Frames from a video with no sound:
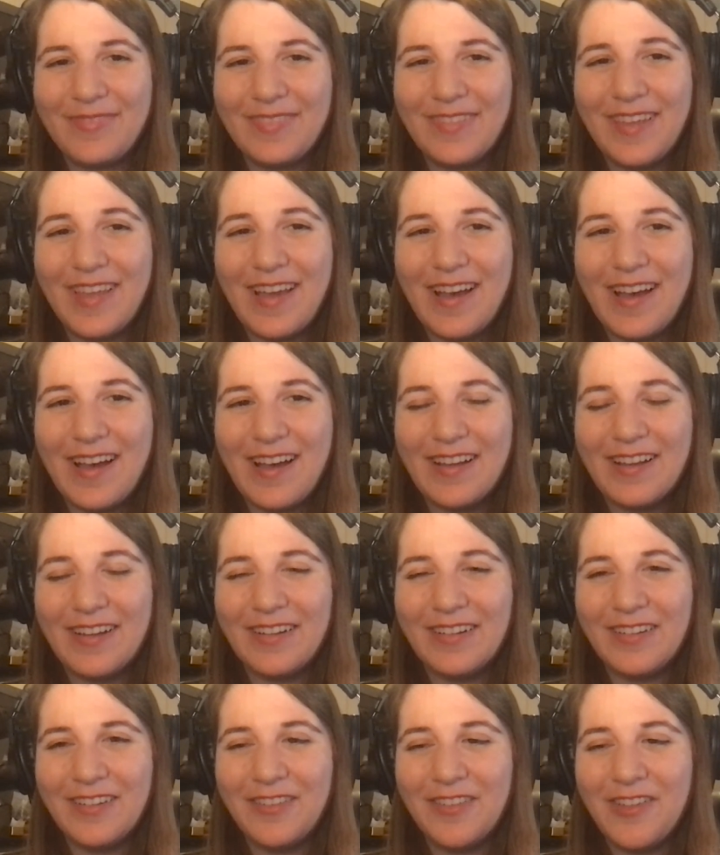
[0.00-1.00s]

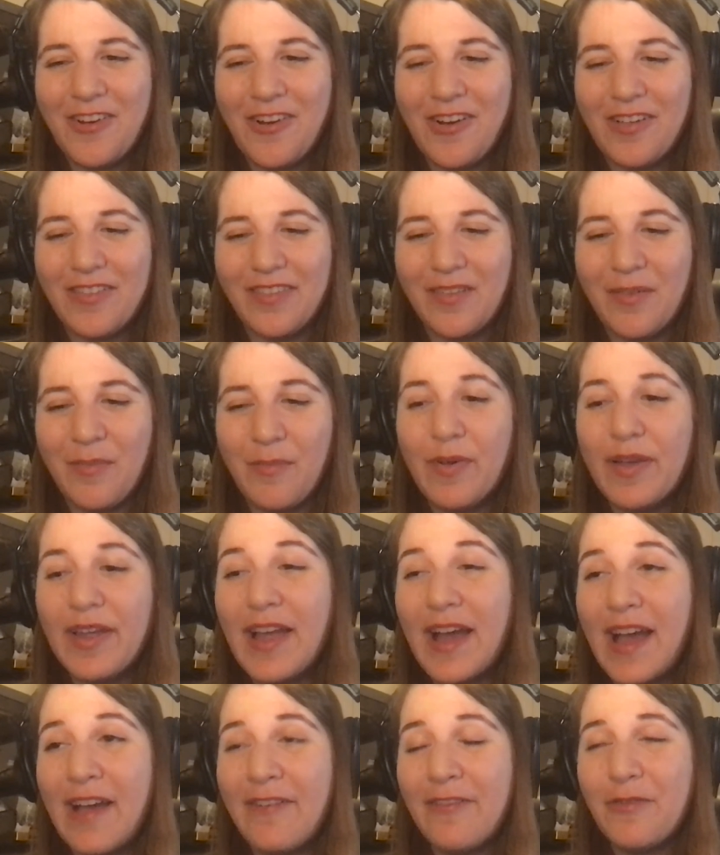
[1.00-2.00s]
Yeah, no, they're awesome. But
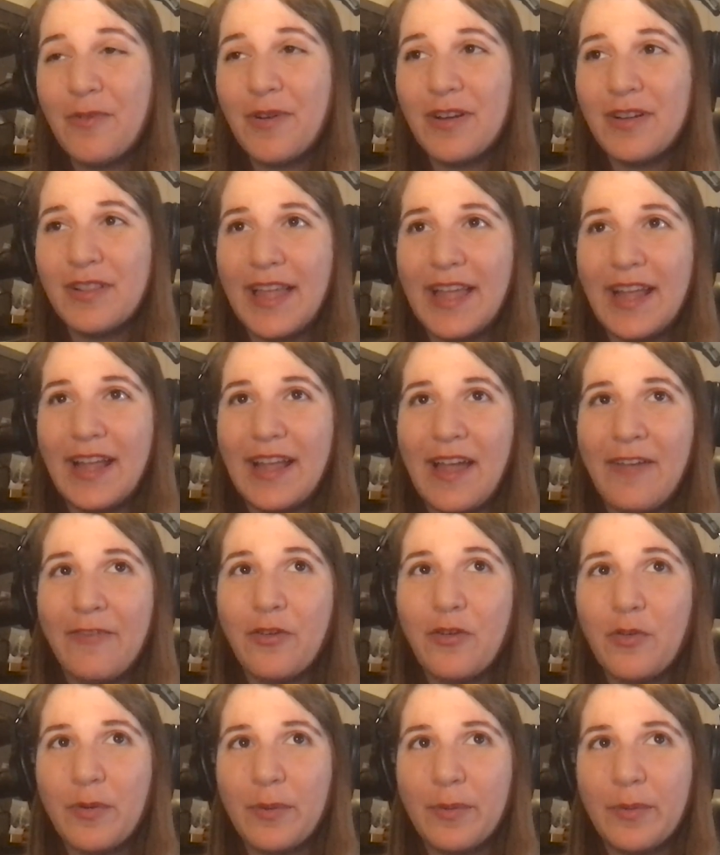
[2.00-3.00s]
yeah, everywhere
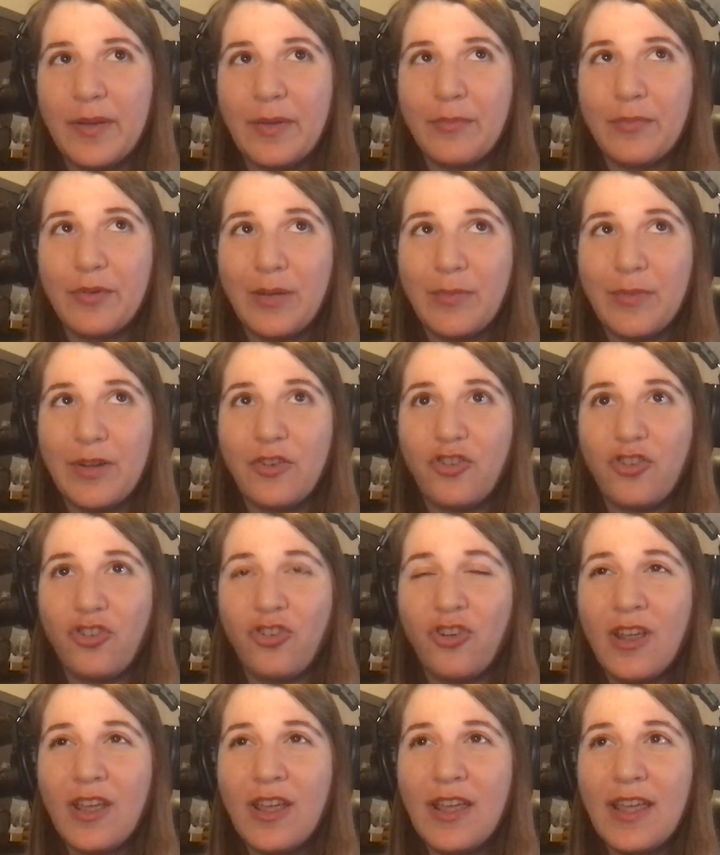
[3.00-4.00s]
we went, pretty
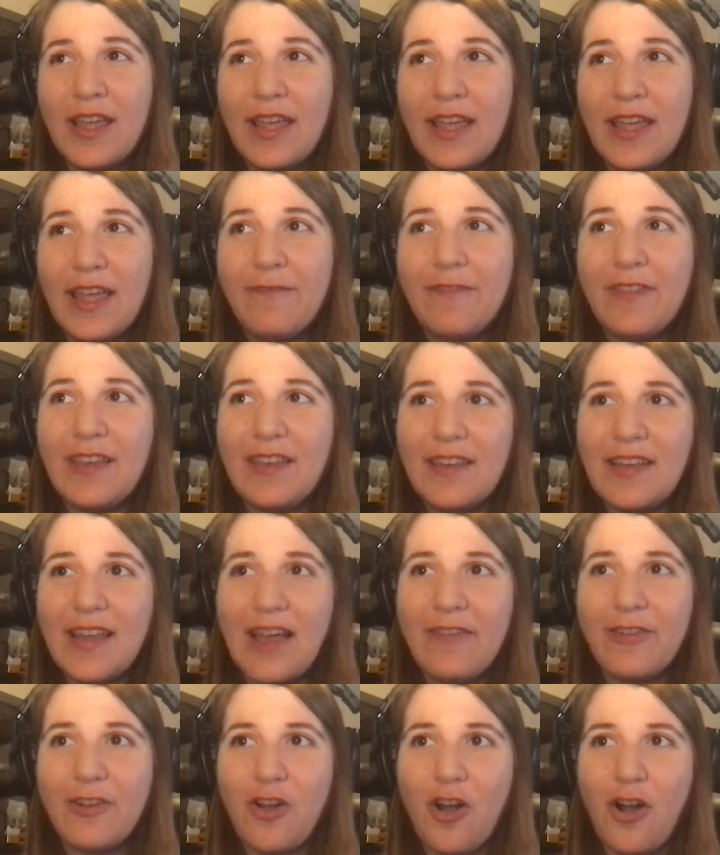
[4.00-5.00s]
much, if they
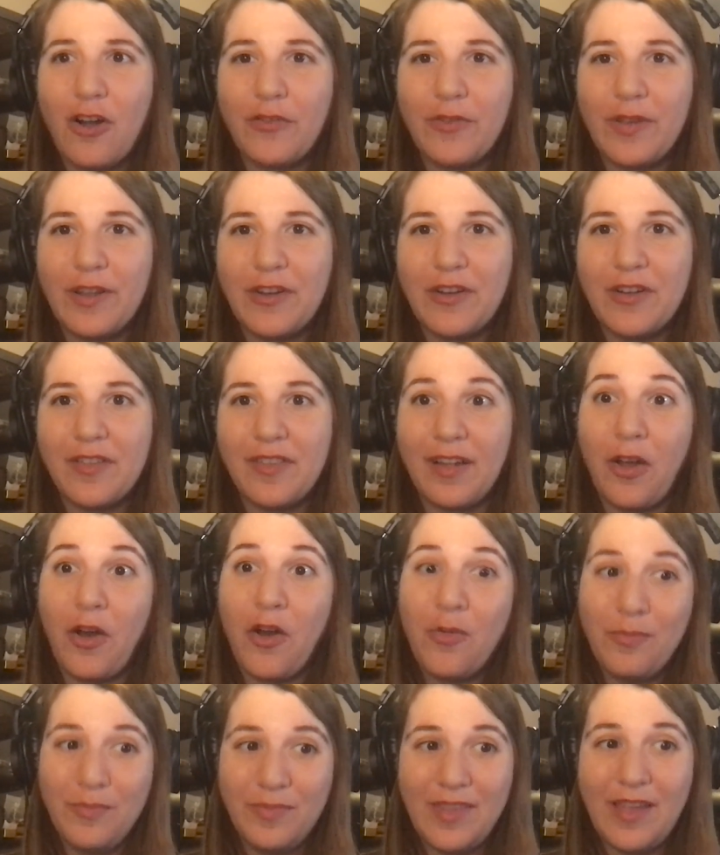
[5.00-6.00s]
didn't have a card reader, it's like,
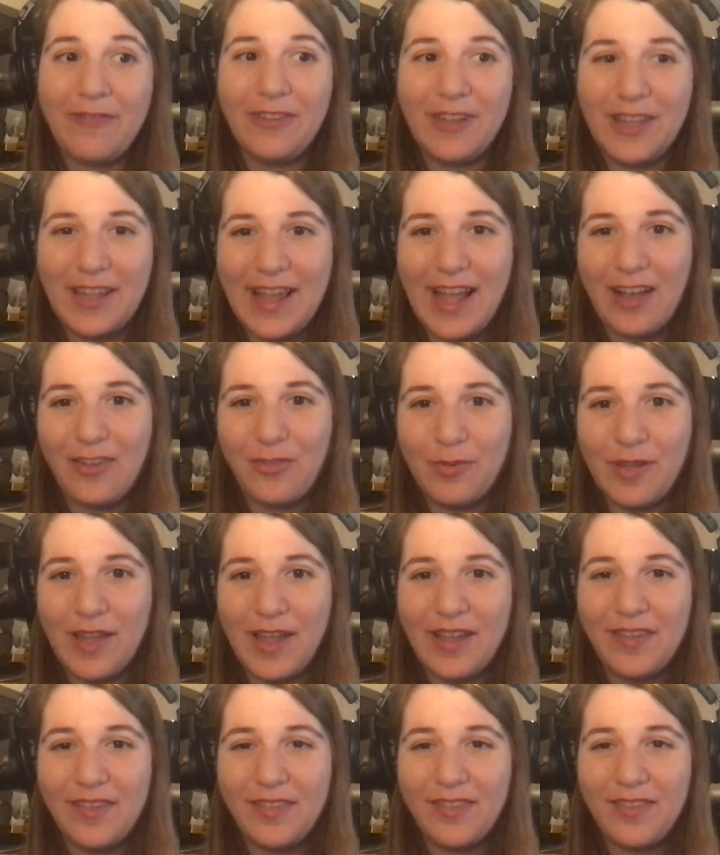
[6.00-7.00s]
oh, definitely a cash
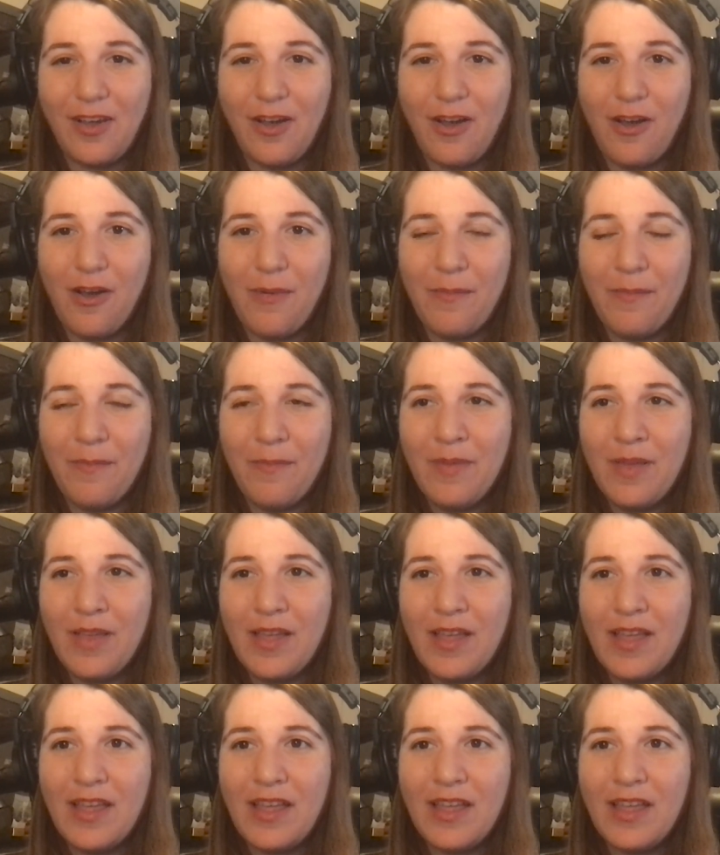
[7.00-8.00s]
place.
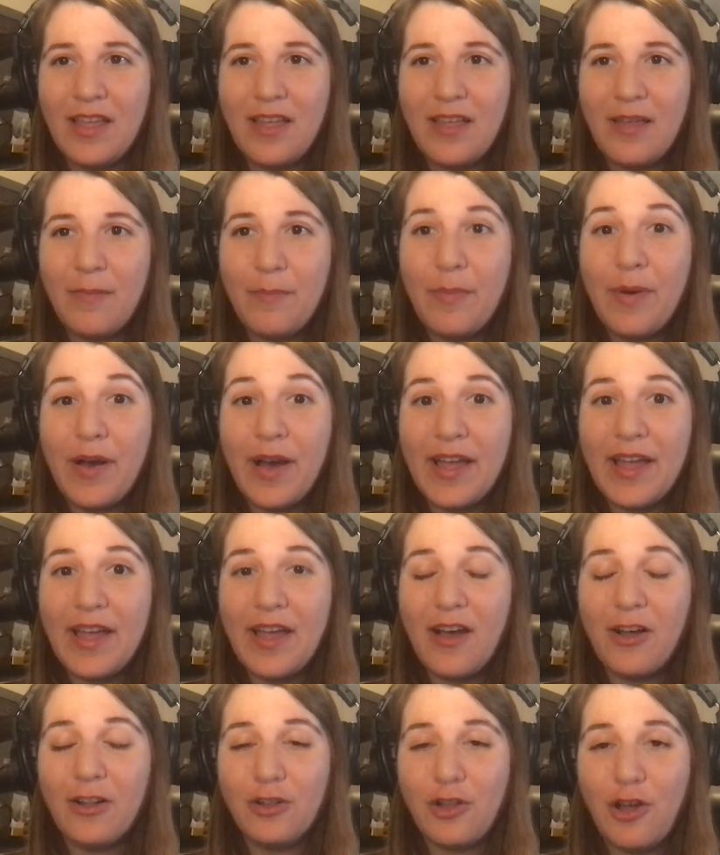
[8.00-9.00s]

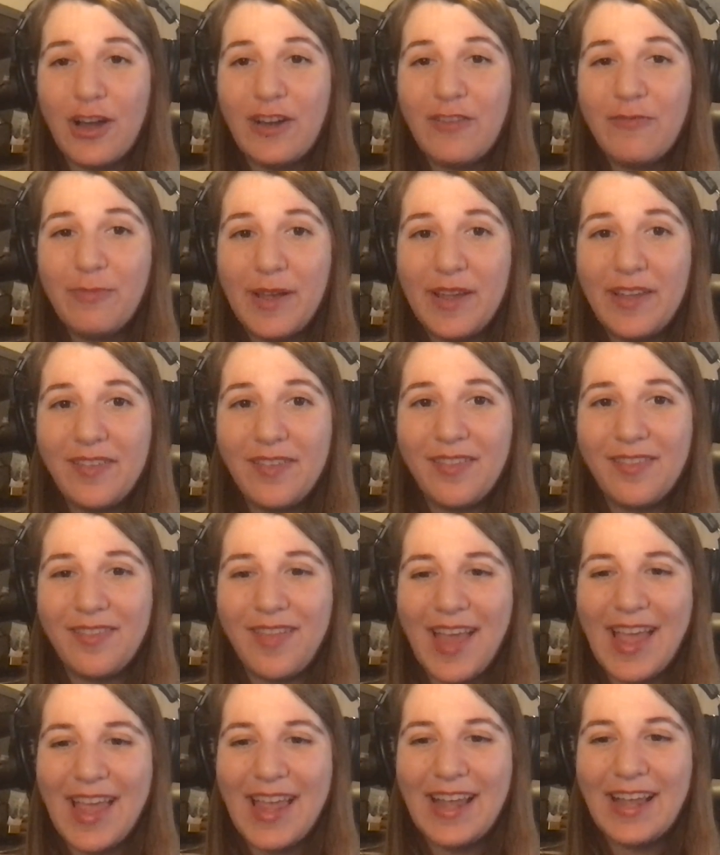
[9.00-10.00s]
But a lot of places
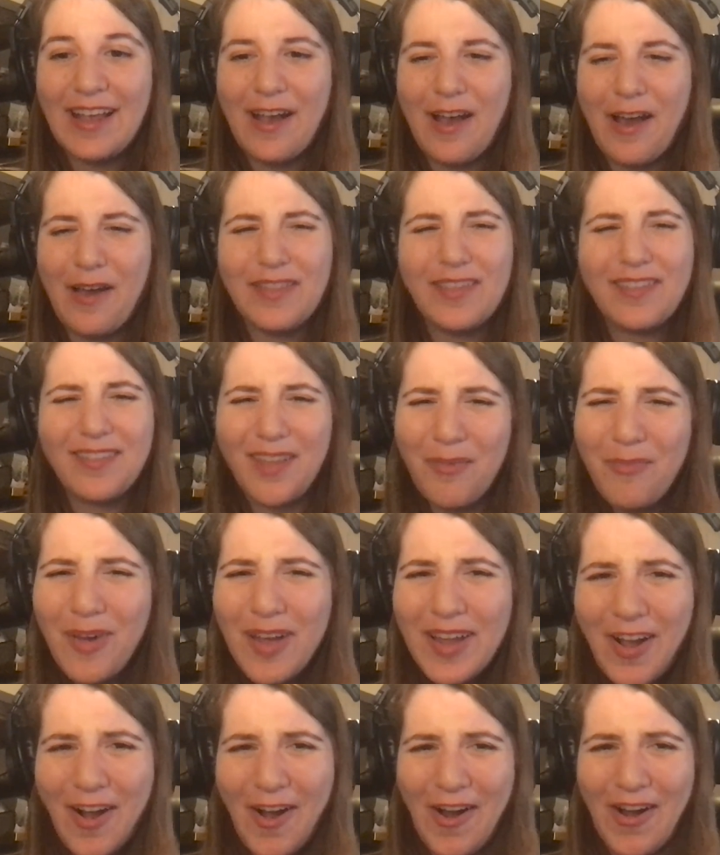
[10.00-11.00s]
take the
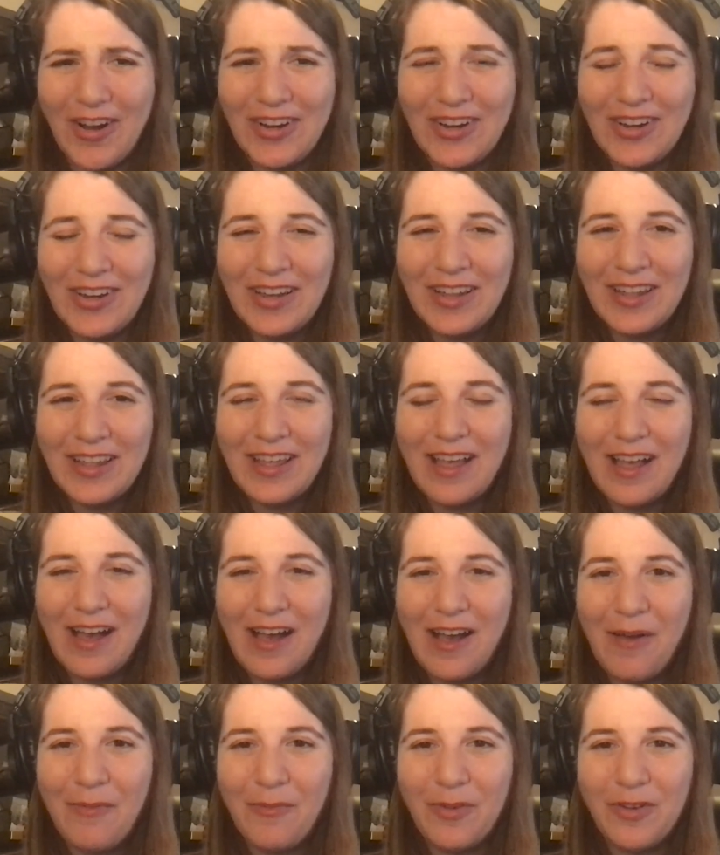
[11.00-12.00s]
subway card,
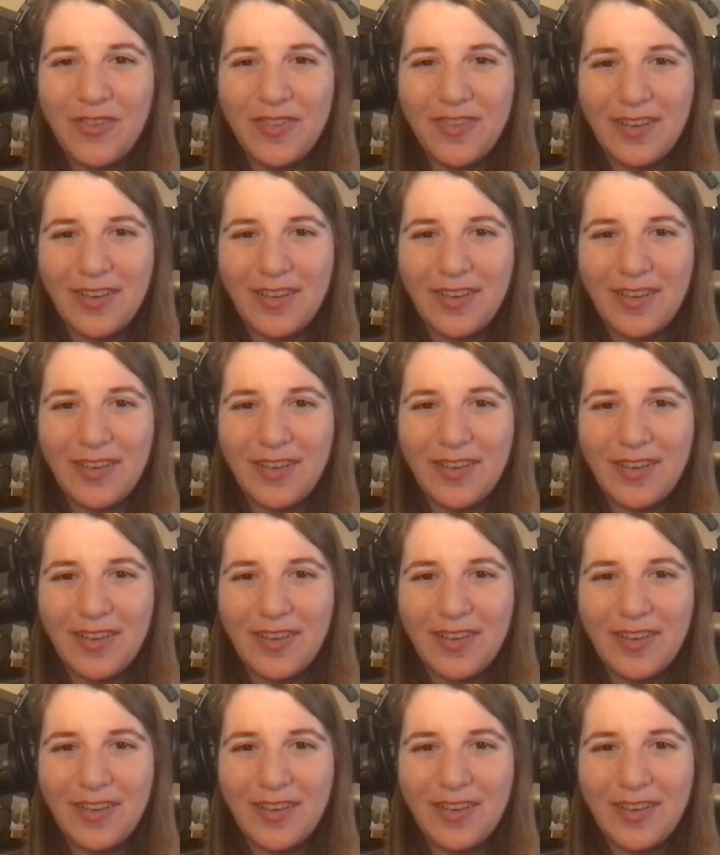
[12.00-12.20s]
which is